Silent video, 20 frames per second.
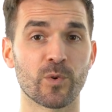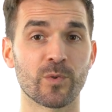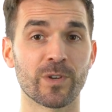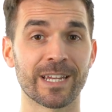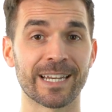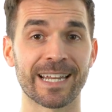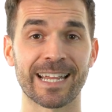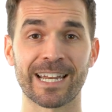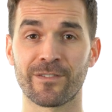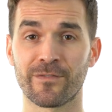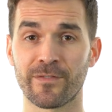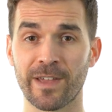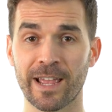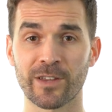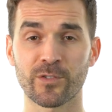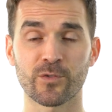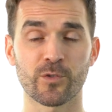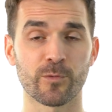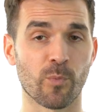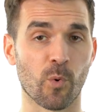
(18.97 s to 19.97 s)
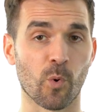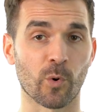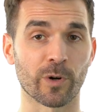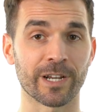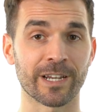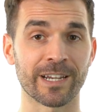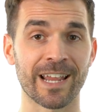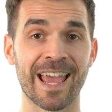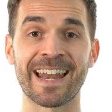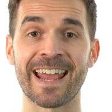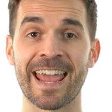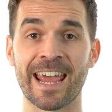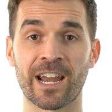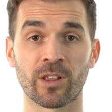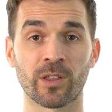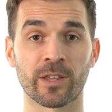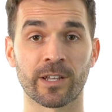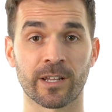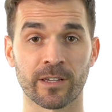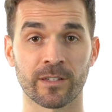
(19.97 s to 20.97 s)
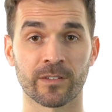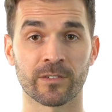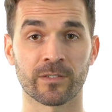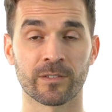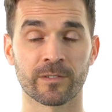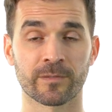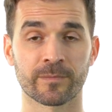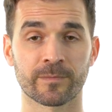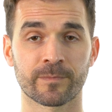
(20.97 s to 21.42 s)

need advanced reporting and analytics.